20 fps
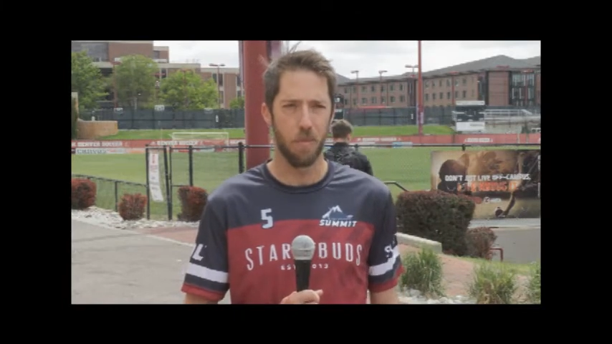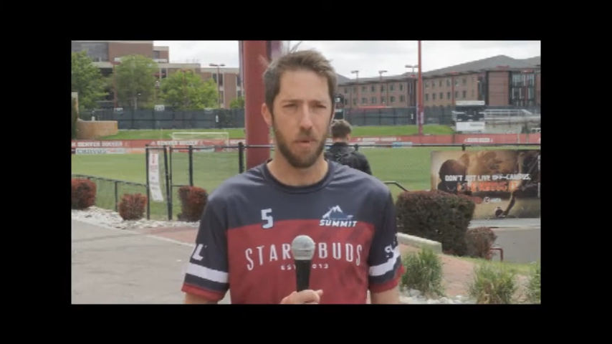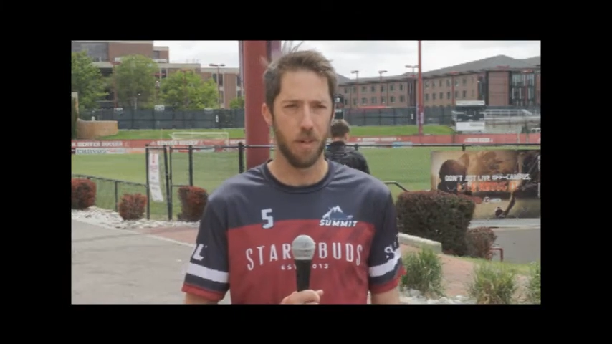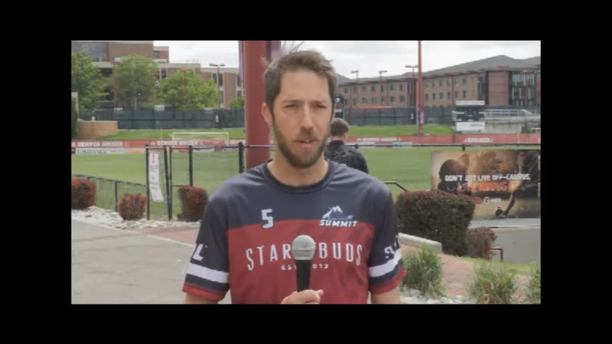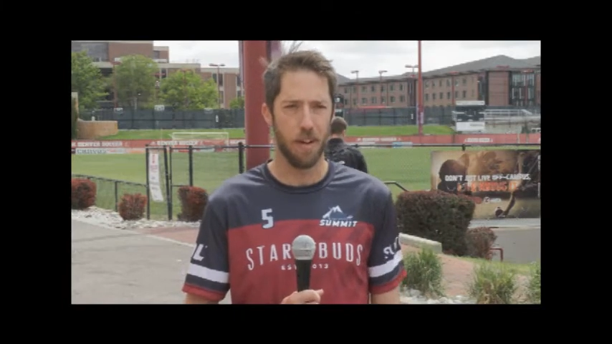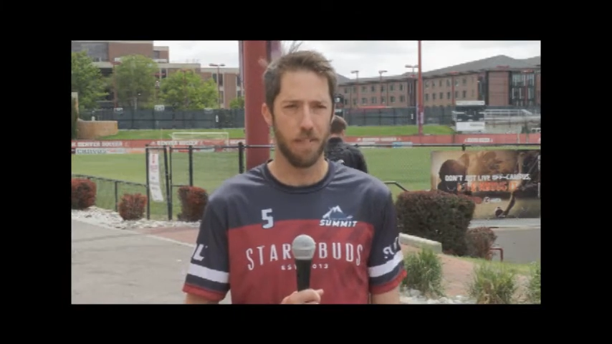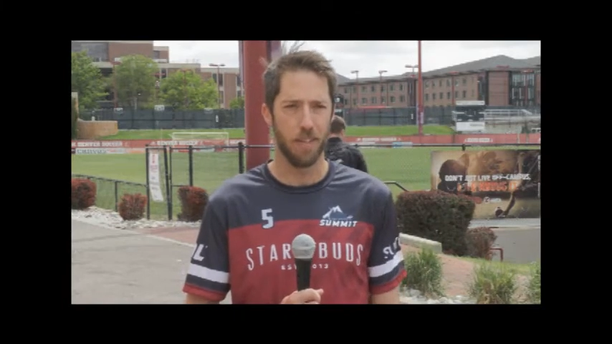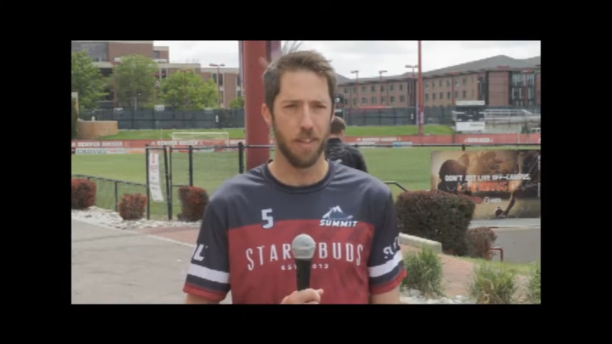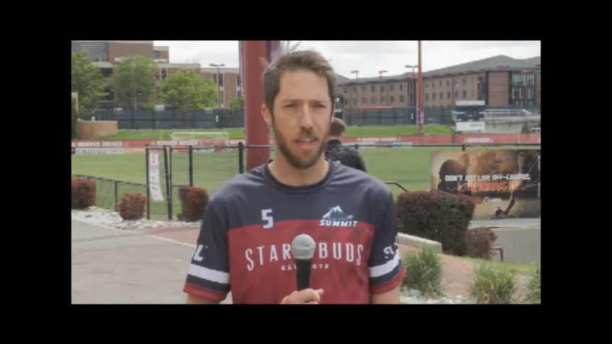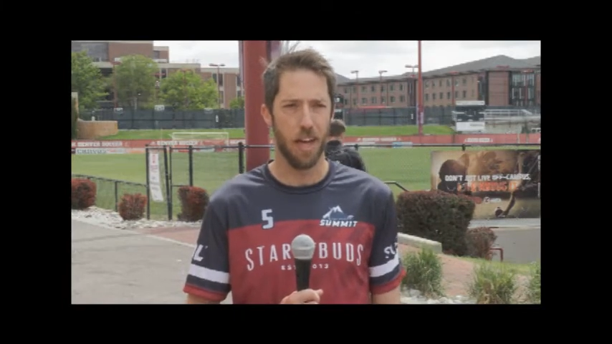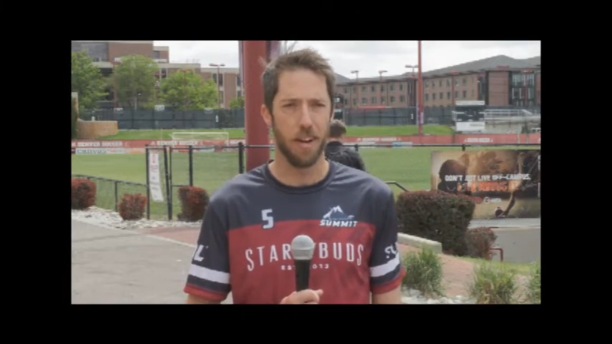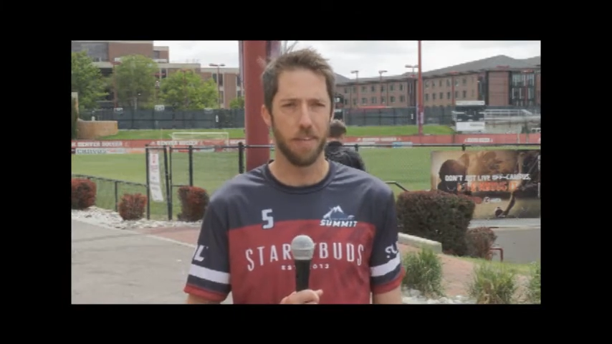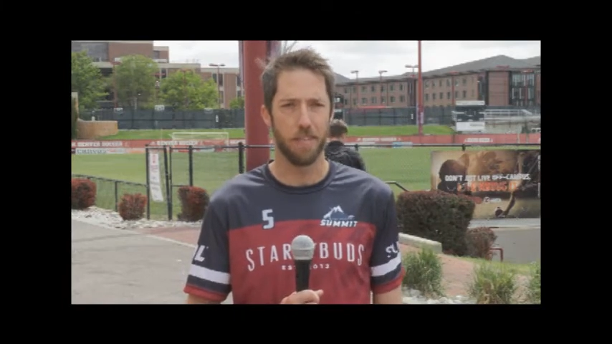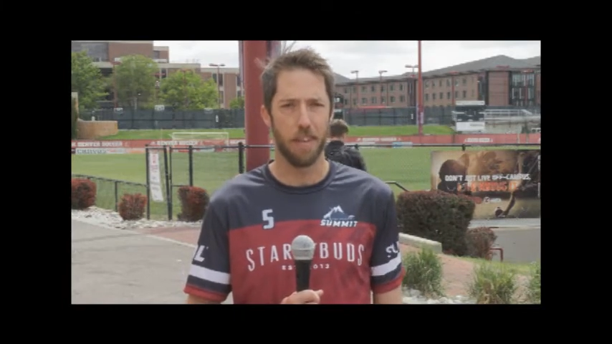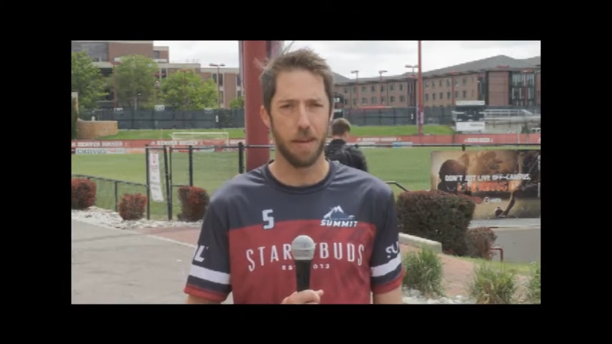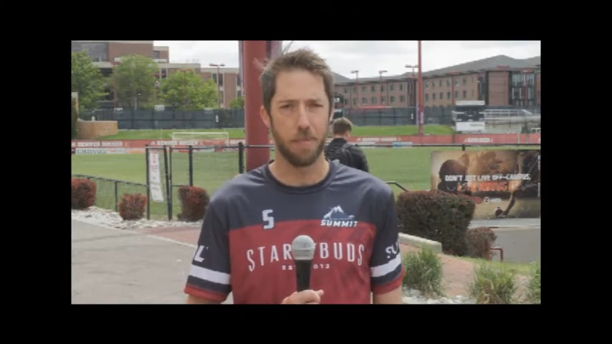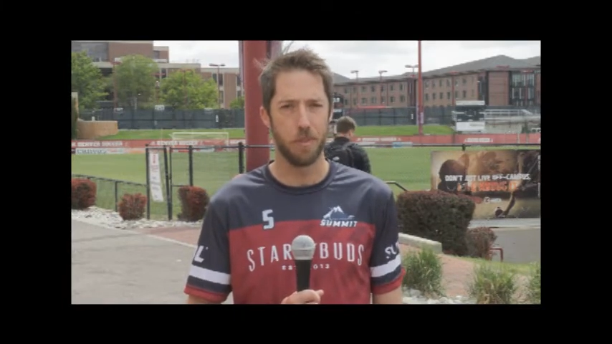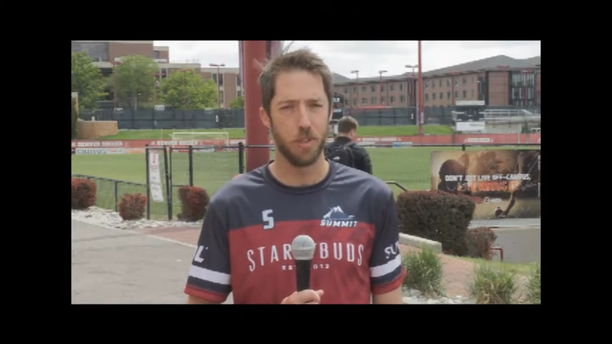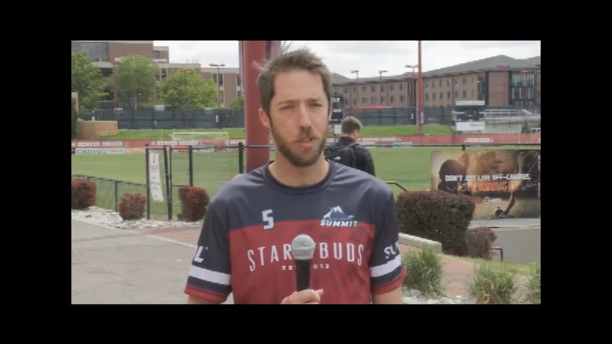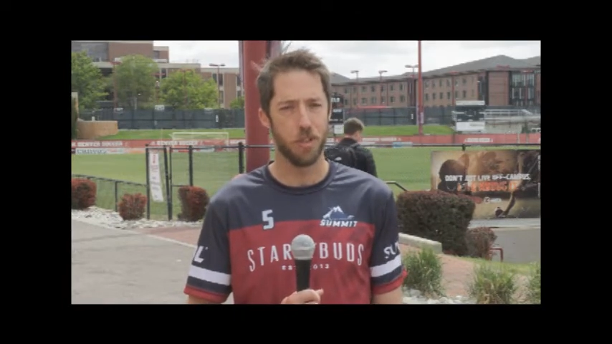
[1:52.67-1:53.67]
We have a lot of
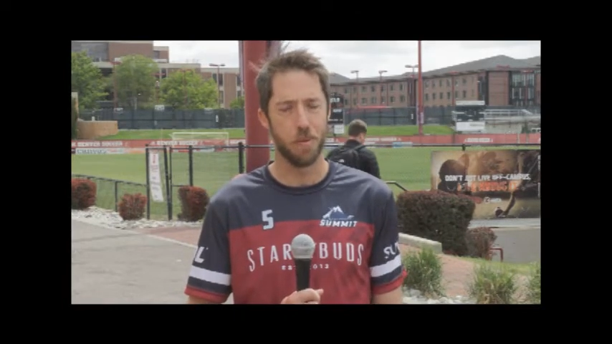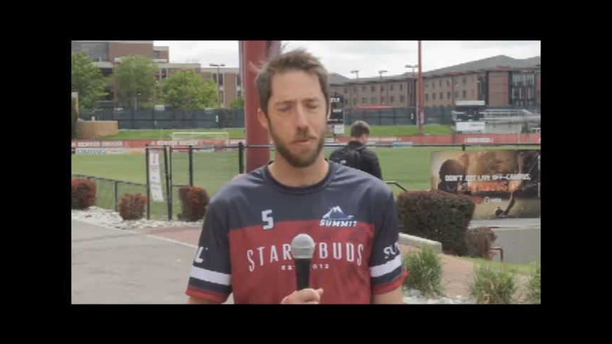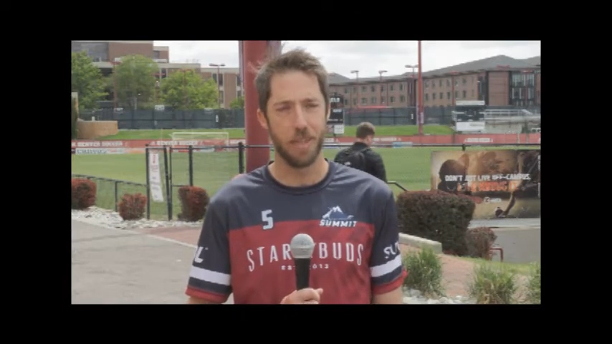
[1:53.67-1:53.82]
chemistry